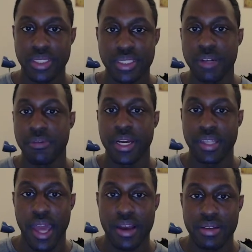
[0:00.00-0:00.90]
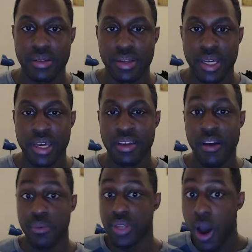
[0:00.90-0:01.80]
Stuff like that.
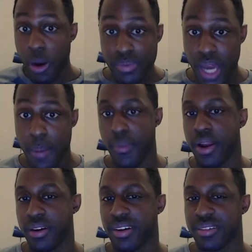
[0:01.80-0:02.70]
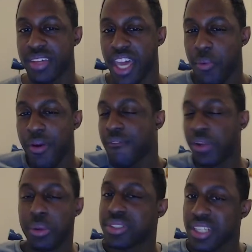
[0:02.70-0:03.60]
If it was autumn time render, it wouldn't
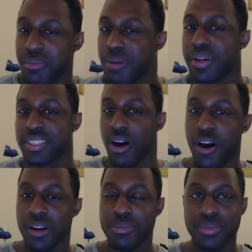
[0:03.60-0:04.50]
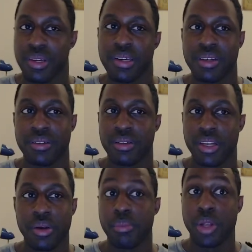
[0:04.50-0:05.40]
flow the same way because autumn,
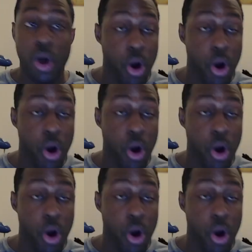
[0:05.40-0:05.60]
them